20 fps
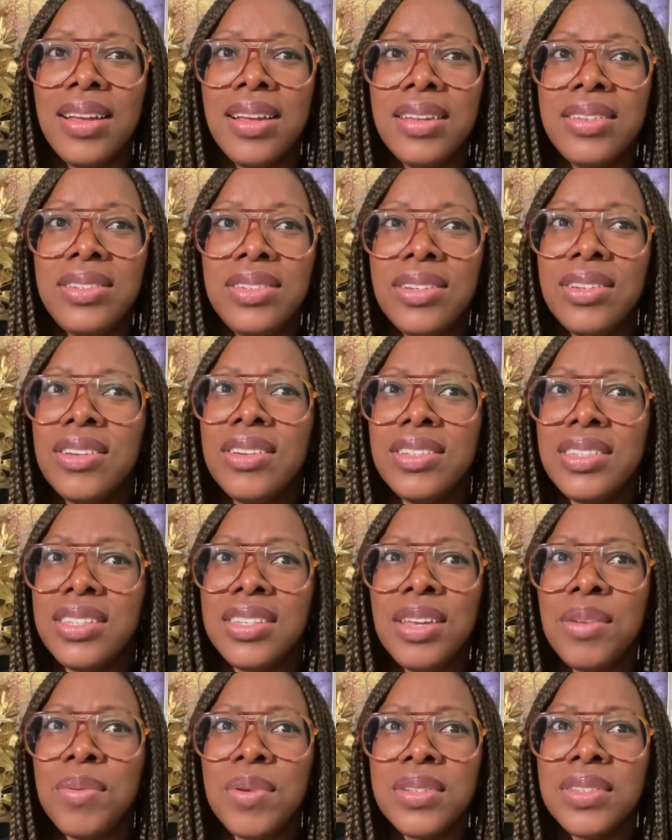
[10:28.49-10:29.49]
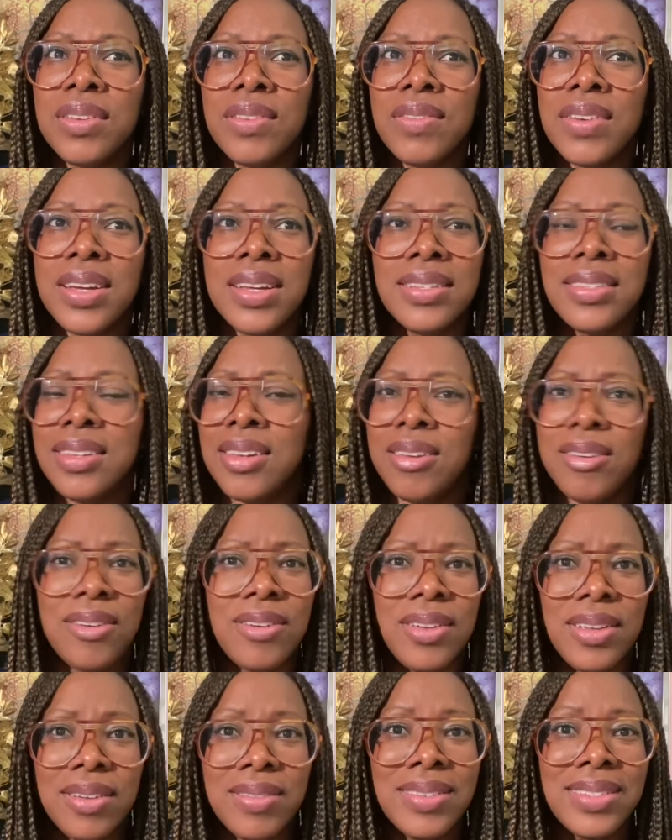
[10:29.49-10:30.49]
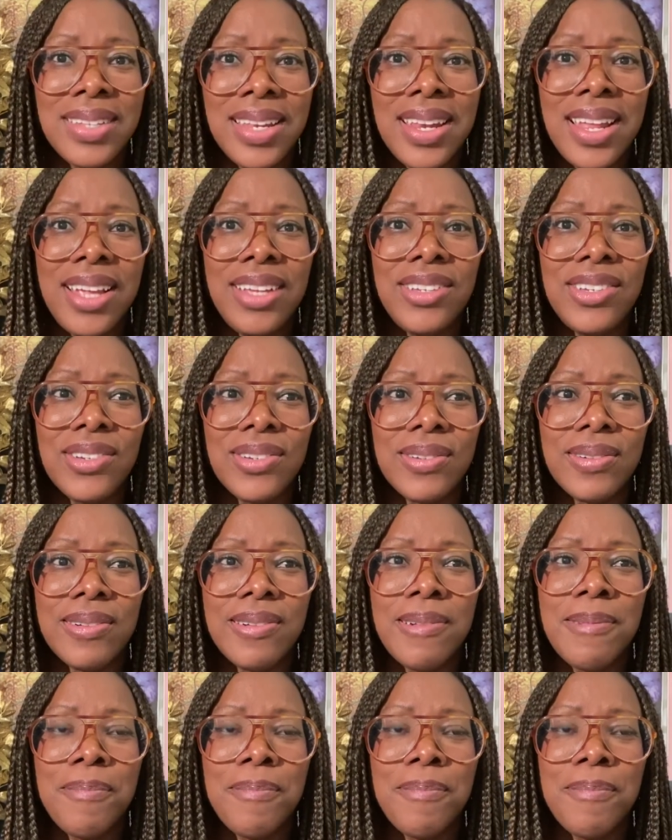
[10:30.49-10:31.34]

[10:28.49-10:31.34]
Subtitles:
And she goes, he wasn't, right? I said, no, he was an angel.